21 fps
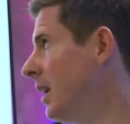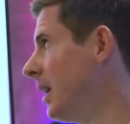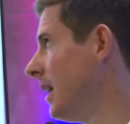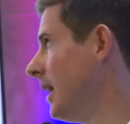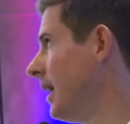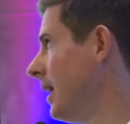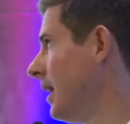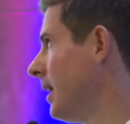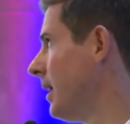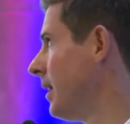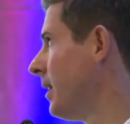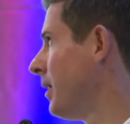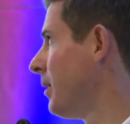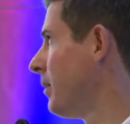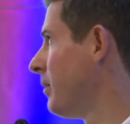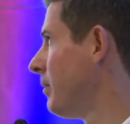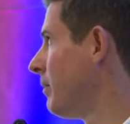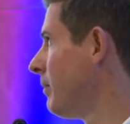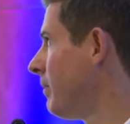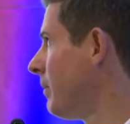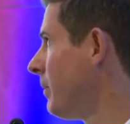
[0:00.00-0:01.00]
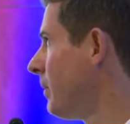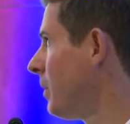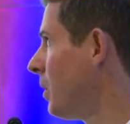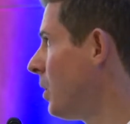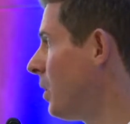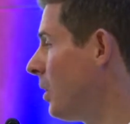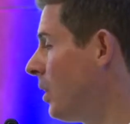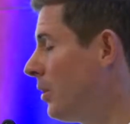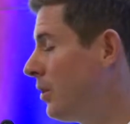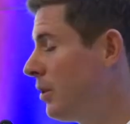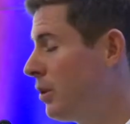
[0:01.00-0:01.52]

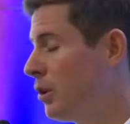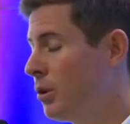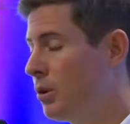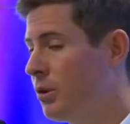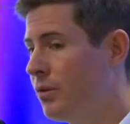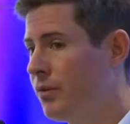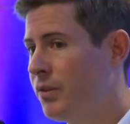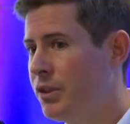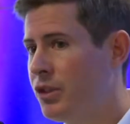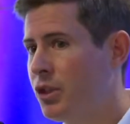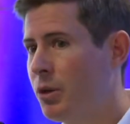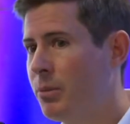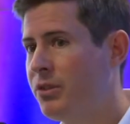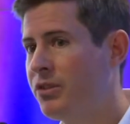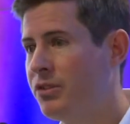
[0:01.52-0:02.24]
the Google for Jobs